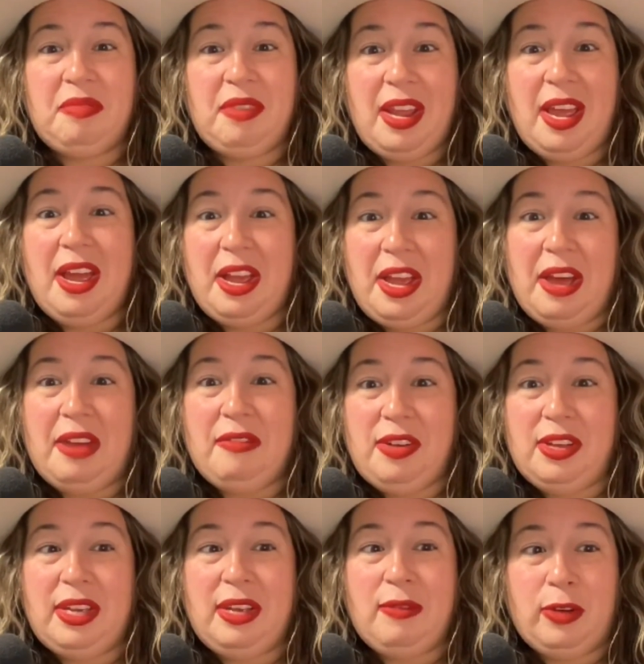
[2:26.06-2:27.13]
A gut
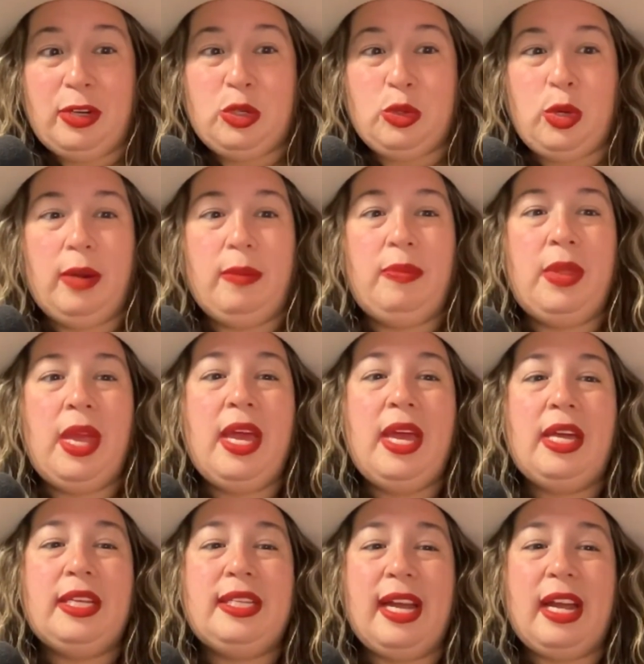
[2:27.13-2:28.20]
feeling for sure.
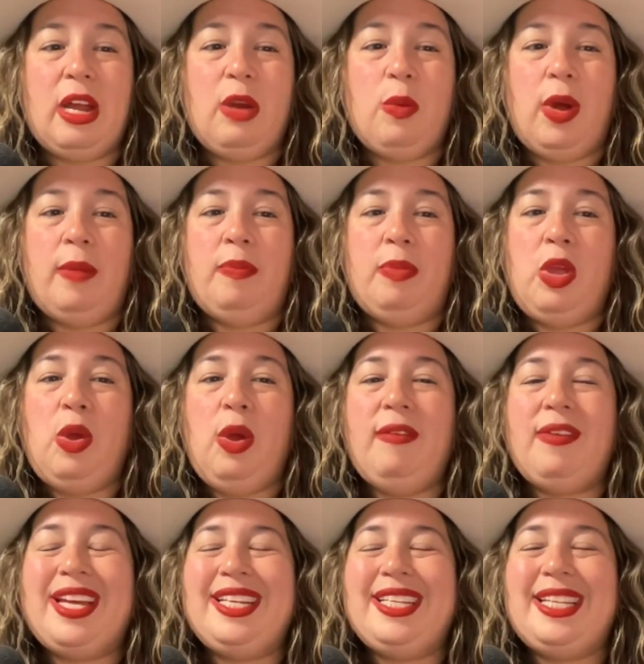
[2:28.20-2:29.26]
Second one, you have
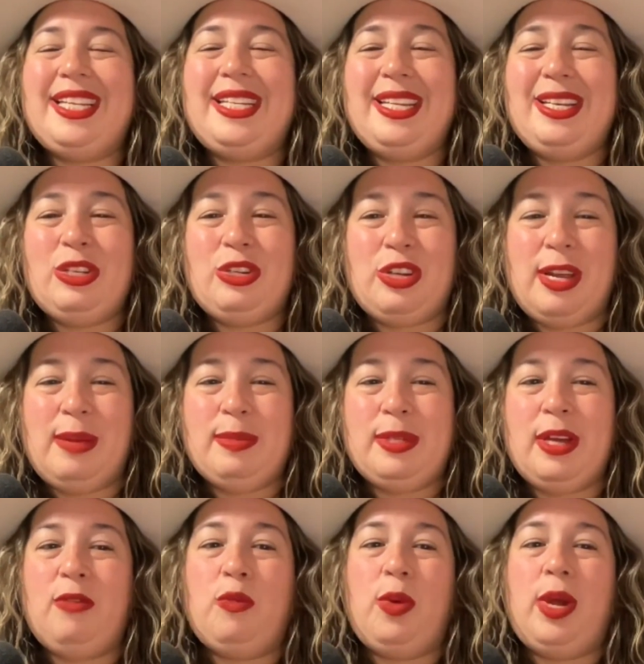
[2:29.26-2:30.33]
consistent dreams
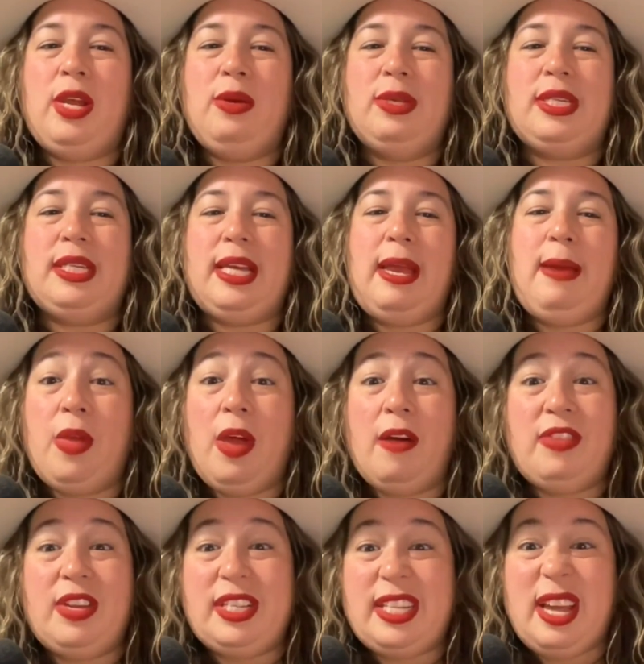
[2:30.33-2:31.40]
of when you sleep of
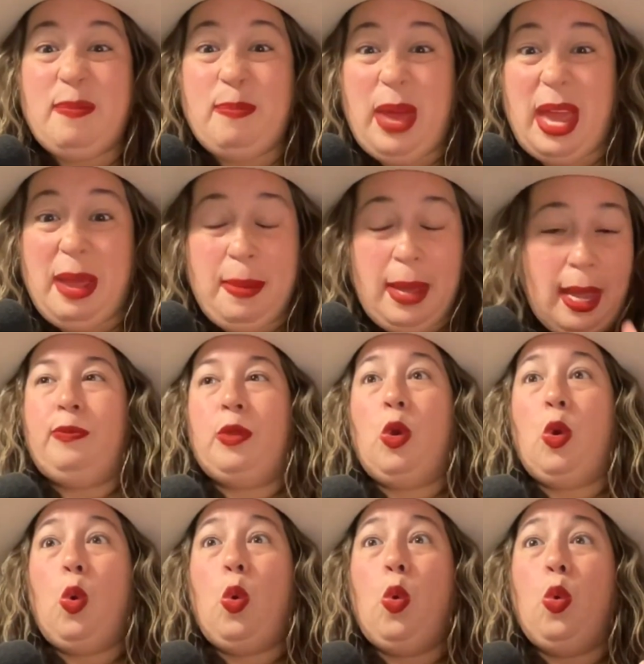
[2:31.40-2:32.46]
the same baby,
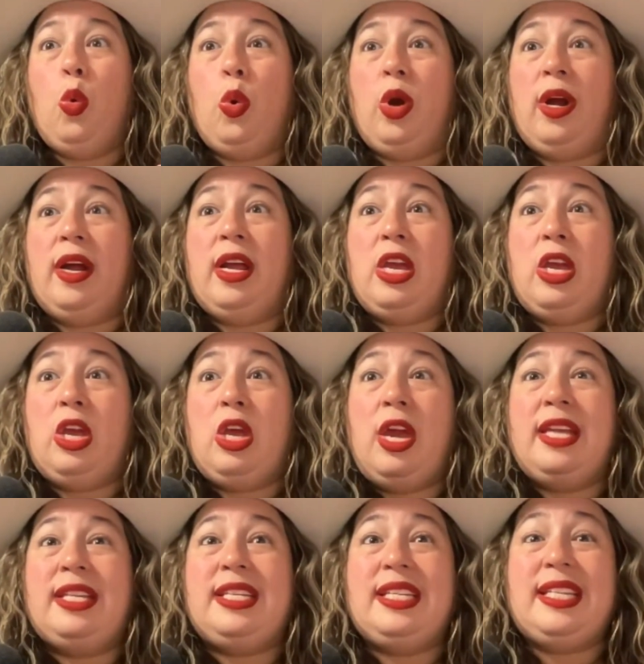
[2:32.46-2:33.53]
or
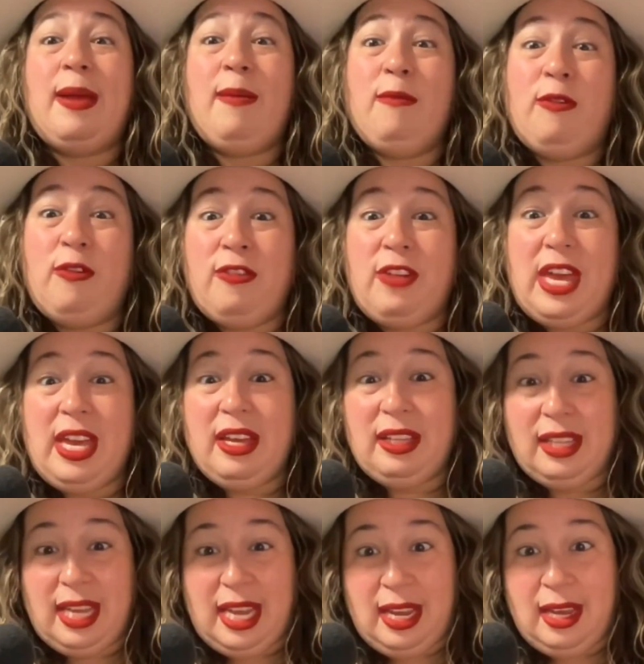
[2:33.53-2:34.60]
it's the same
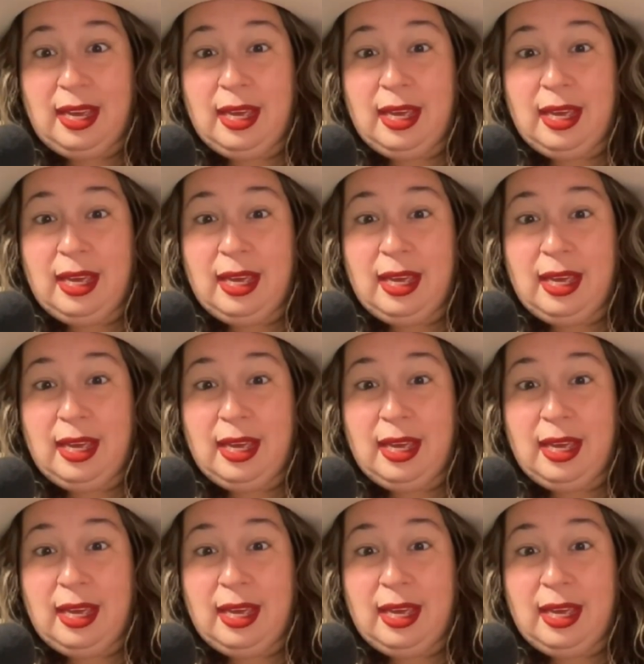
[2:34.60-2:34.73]
feeling.